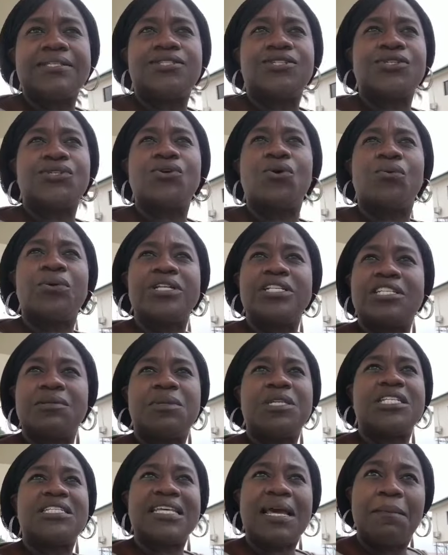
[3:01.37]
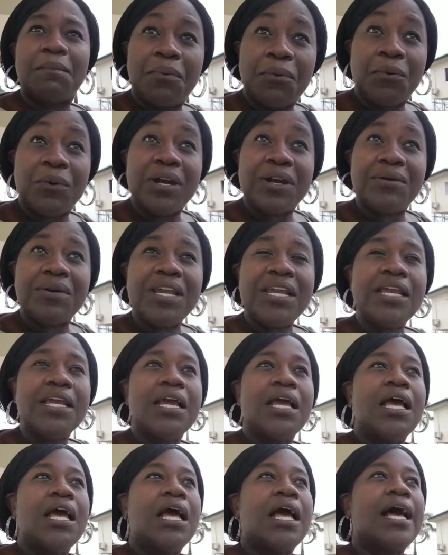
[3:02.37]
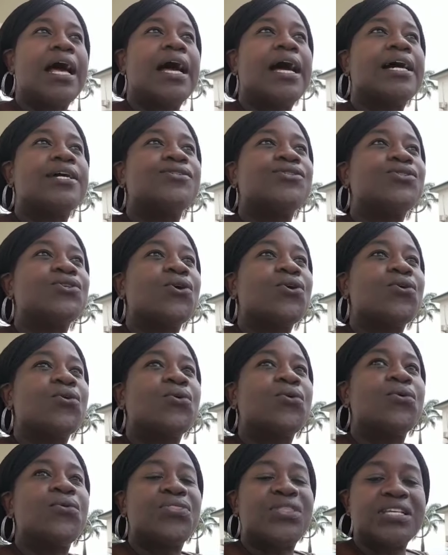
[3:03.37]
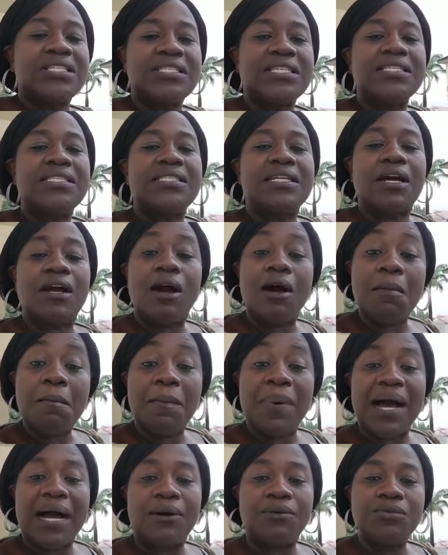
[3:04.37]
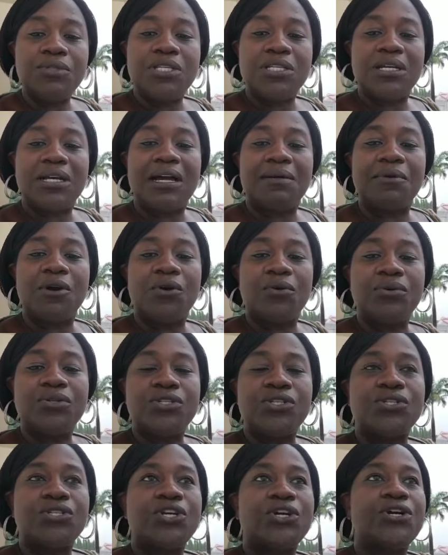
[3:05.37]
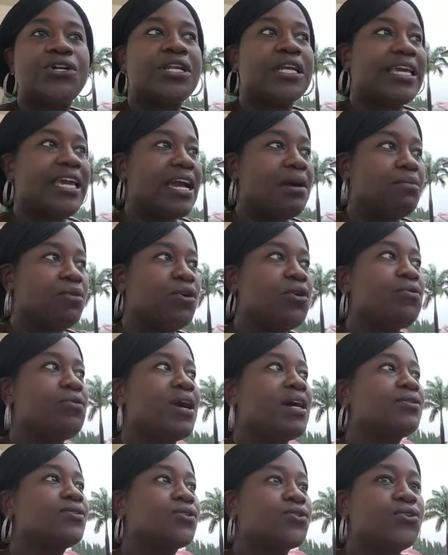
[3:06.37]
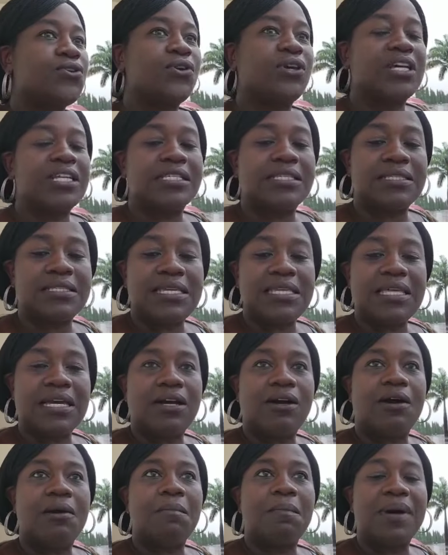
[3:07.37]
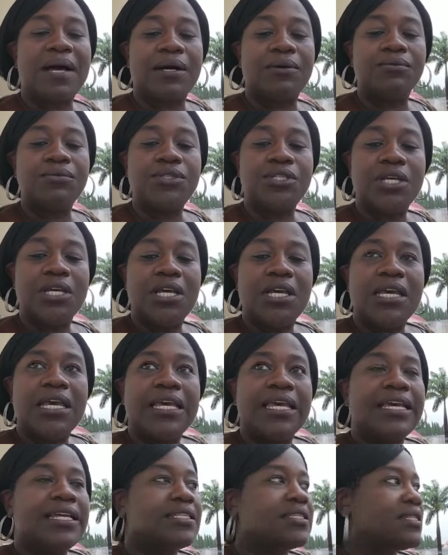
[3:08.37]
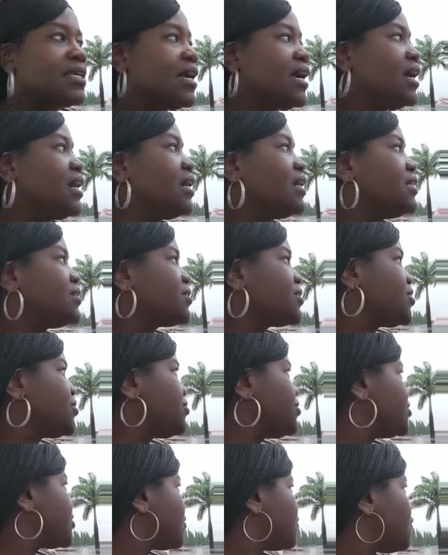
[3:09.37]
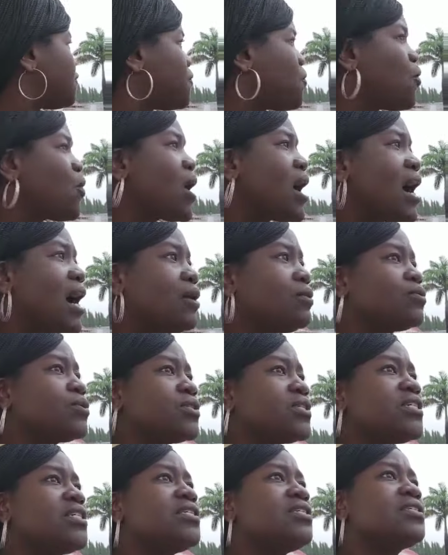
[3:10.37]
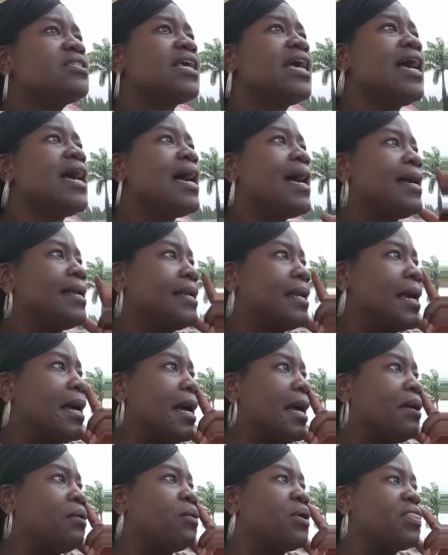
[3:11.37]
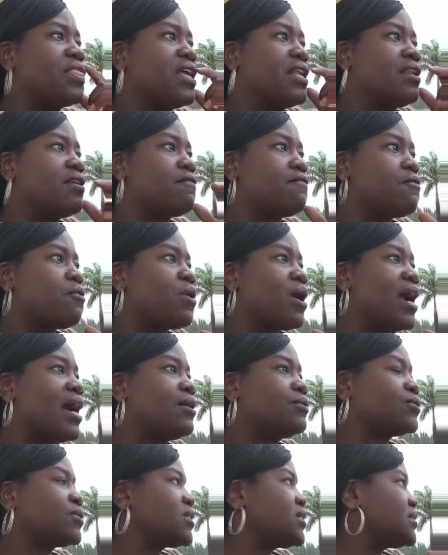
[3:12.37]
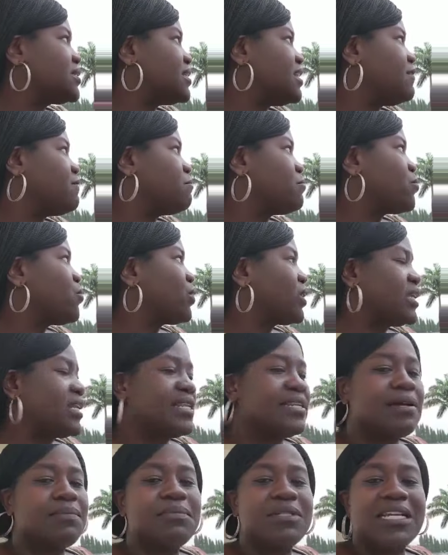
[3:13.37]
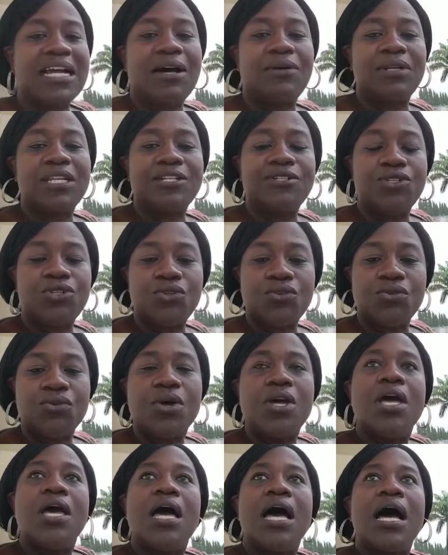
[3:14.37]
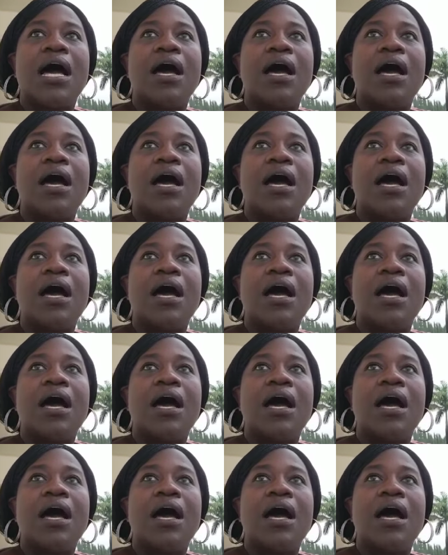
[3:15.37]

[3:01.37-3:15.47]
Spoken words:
that is just going to be temporary. So this is the compound. I'm going to turn the camera around so you can see the compound. It's a series of 4 houses, and within the 4 houses, they've broken them down into